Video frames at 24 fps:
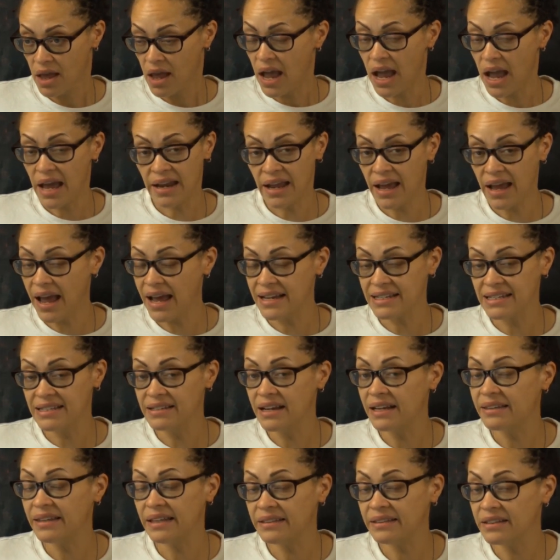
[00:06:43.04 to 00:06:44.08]
And that has
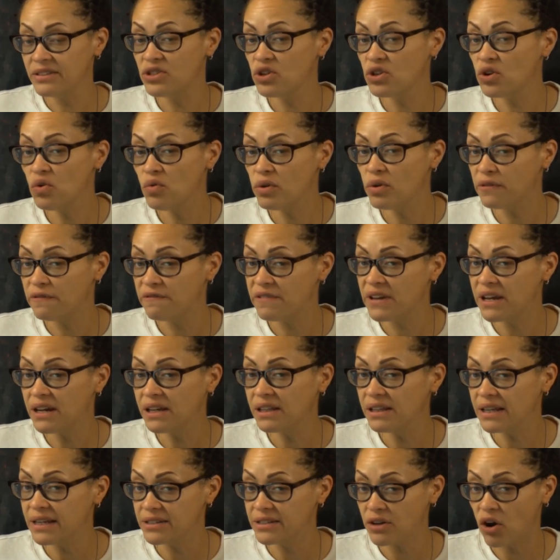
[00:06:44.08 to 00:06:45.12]
nothing to do with
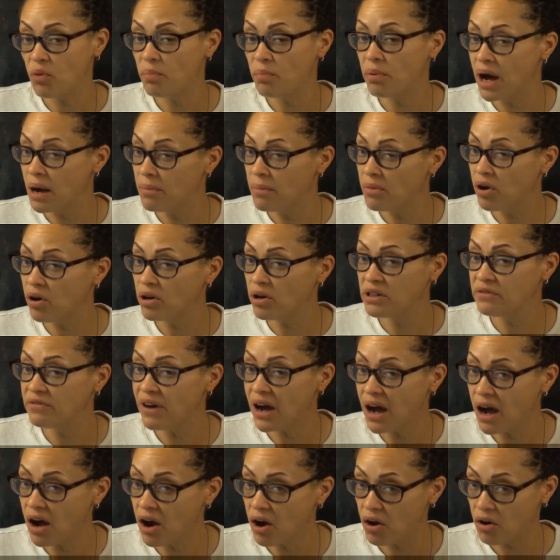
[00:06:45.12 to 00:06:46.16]
feelings, Obama or
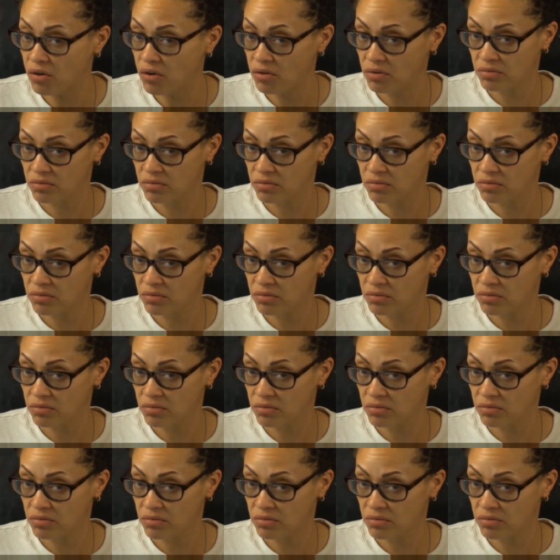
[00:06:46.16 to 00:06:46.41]
Deval.